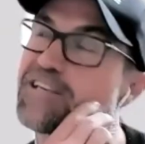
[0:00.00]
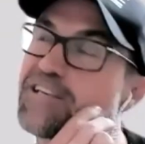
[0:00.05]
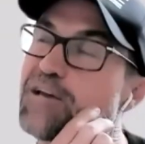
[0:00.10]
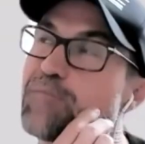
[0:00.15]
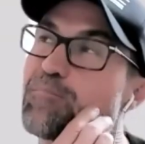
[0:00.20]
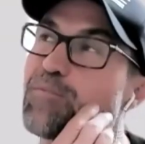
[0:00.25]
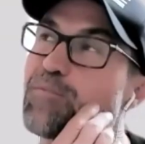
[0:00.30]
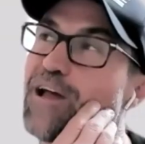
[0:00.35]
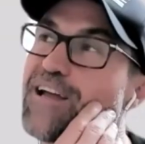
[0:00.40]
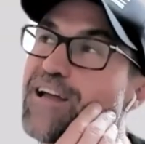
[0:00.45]
there
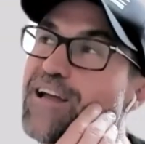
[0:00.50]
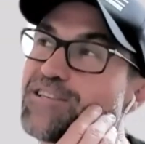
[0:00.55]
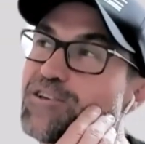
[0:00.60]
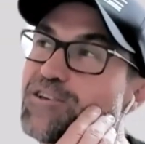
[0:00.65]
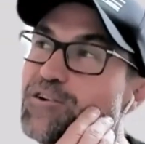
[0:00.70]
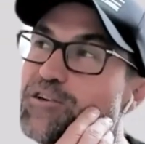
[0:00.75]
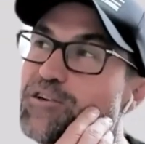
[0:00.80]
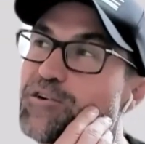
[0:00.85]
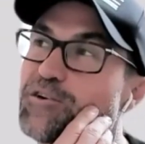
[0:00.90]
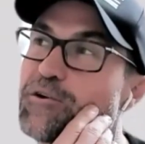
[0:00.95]
plans
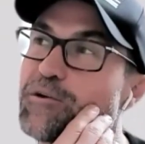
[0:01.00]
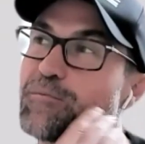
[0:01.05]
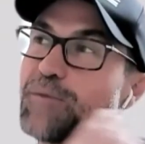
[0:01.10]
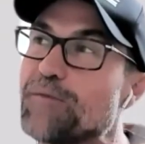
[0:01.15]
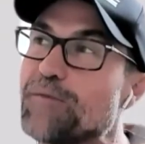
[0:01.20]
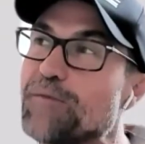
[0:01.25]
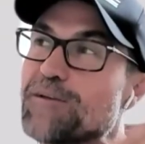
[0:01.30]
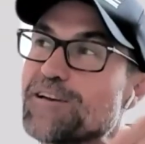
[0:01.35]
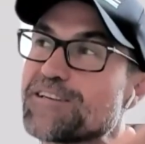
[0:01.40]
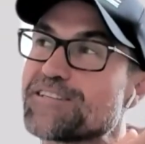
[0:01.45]
on doing
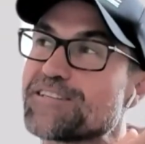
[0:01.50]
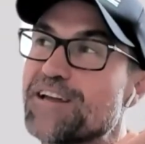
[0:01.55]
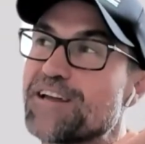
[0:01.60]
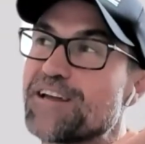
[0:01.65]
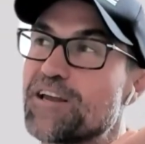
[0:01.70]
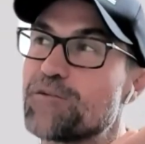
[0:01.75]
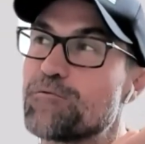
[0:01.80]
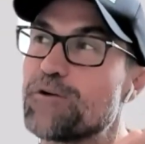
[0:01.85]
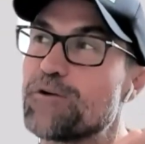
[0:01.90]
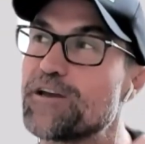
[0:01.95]
maybe a
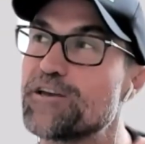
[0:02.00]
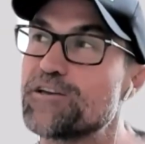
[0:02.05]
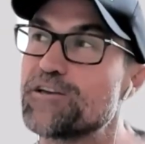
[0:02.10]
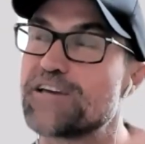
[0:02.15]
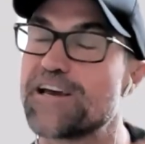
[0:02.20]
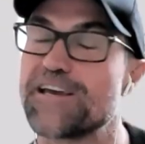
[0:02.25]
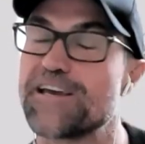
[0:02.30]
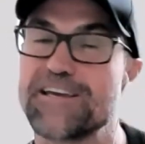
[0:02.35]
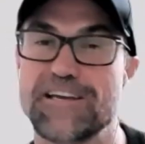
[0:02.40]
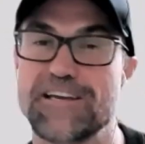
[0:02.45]
study where you
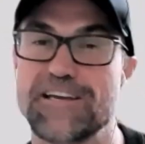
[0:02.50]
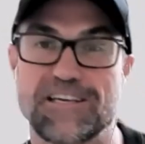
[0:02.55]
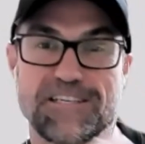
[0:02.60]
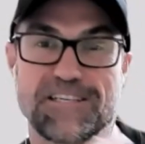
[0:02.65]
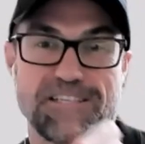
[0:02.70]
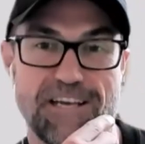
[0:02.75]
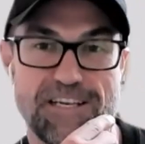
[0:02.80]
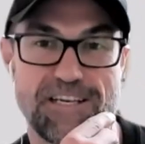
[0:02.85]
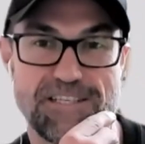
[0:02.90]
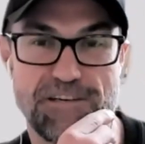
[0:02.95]
take in
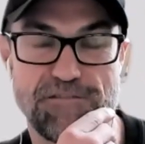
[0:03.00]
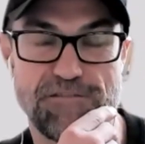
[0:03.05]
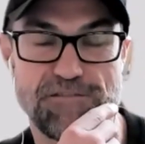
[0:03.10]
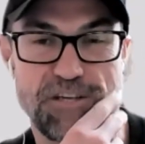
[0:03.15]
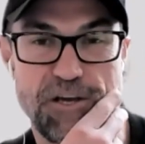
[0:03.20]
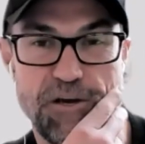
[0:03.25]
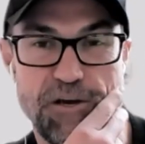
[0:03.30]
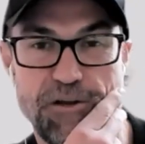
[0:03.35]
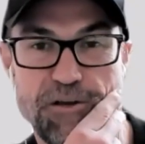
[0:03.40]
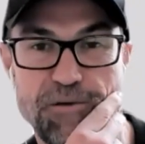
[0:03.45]
excessive
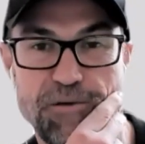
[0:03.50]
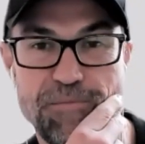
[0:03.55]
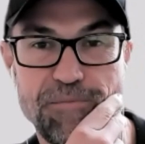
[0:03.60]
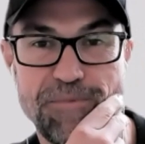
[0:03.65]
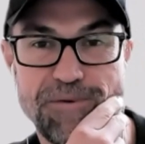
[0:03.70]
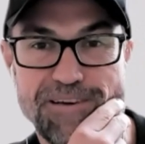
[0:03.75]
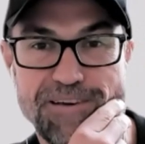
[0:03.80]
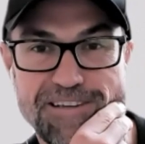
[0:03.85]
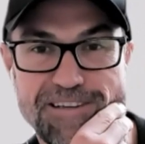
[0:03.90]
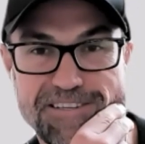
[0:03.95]
sodium
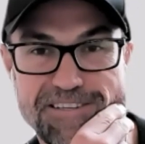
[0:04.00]
and